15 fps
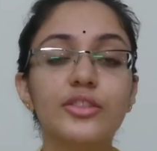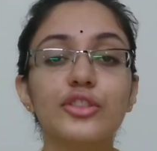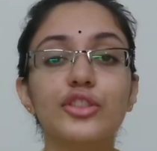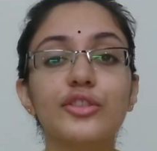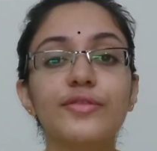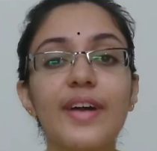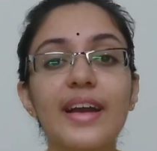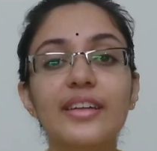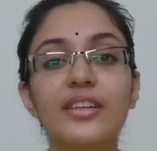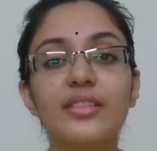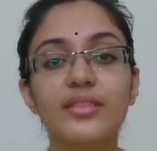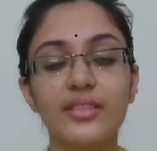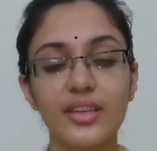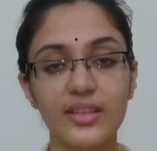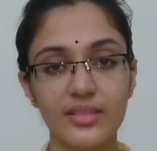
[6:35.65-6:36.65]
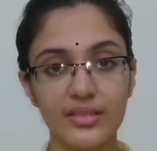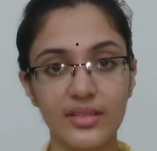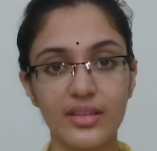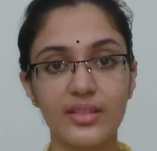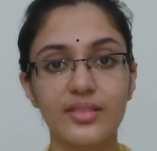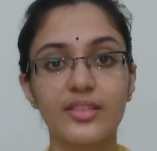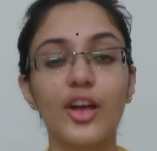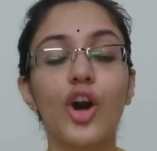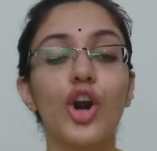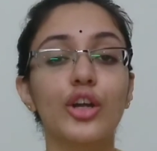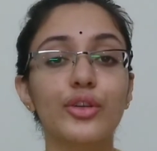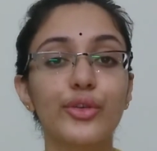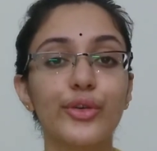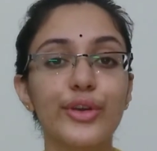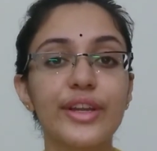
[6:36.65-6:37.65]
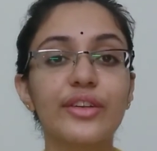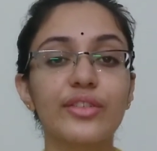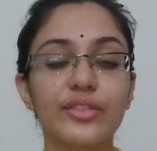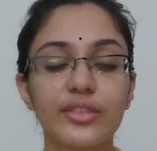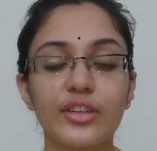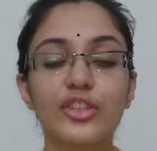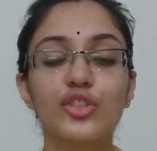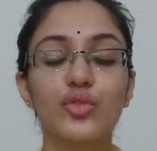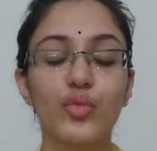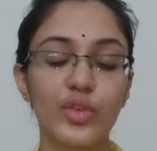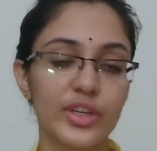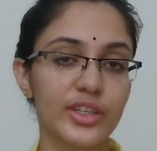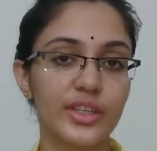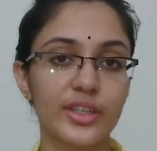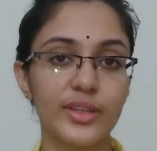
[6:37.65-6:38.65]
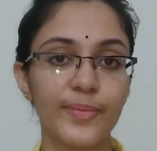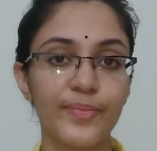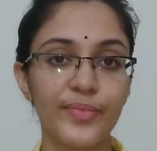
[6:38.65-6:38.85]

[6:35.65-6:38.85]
So factor 6 is the ongoing research work.